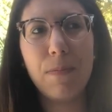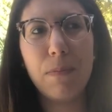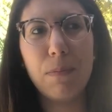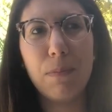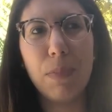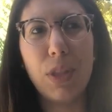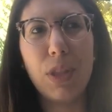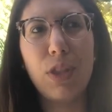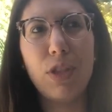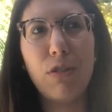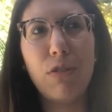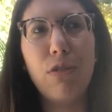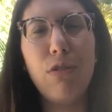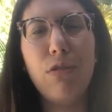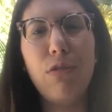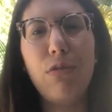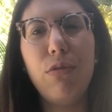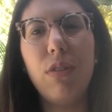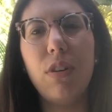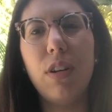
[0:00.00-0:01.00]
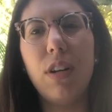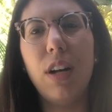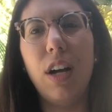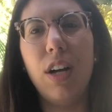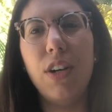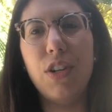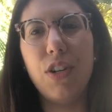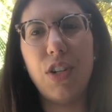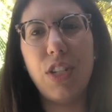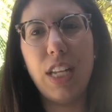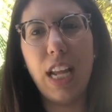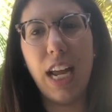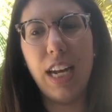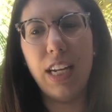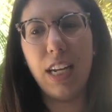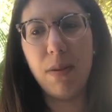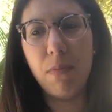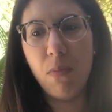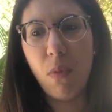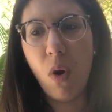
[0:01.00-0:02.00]
But through
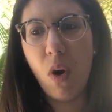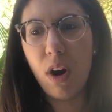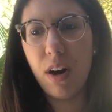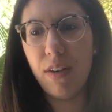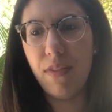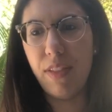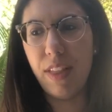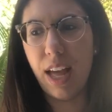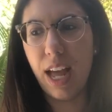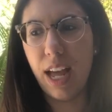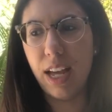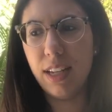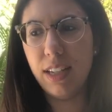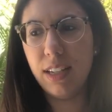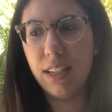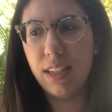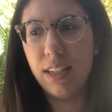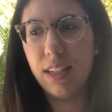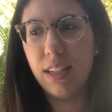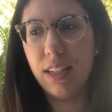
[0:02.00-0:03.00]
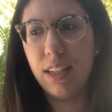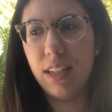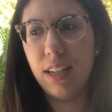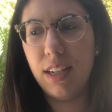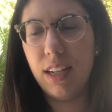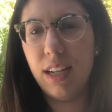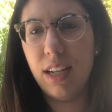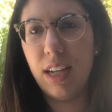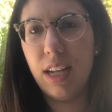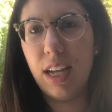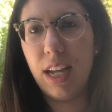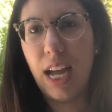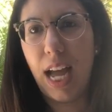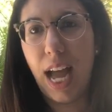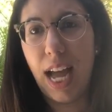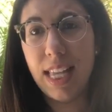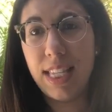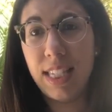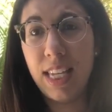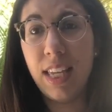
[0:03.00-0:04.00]
understanding more of that,
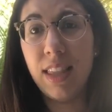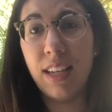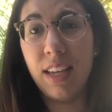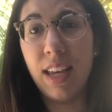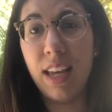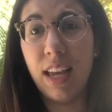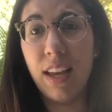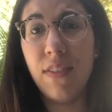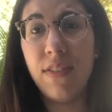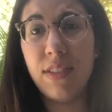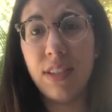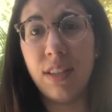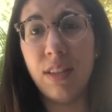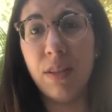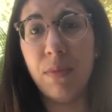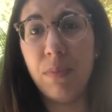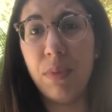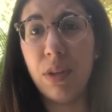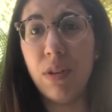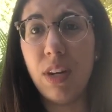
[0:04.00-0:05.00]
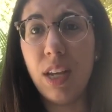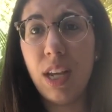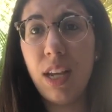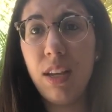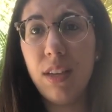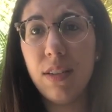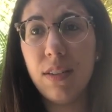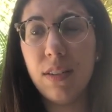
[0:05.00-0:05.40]
I see the gifts and the beauty